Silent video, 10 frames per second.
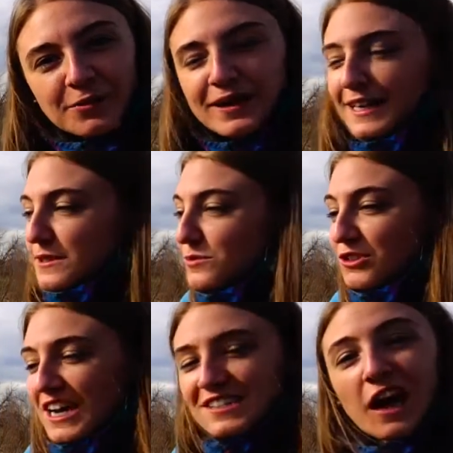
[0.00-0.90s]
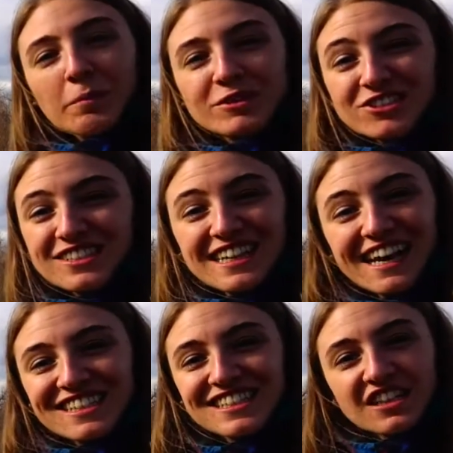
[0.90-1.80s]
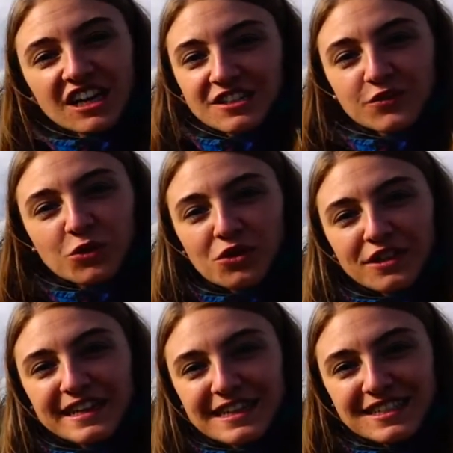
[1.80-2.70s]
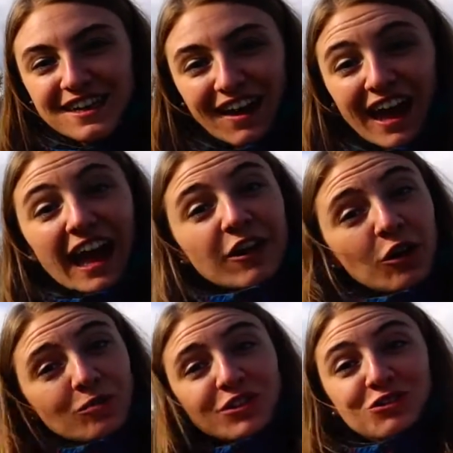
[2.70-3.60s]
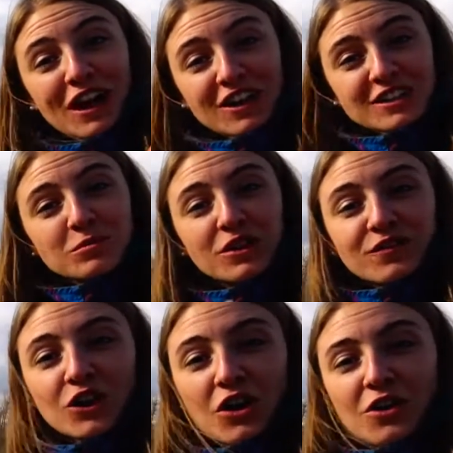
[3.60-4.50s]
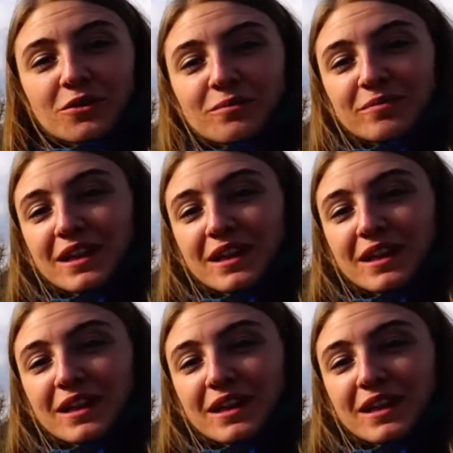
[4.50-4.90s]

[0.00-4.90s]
We caught some grasshoppers and got to see lots of cool things, and hopefully you caught some of your own.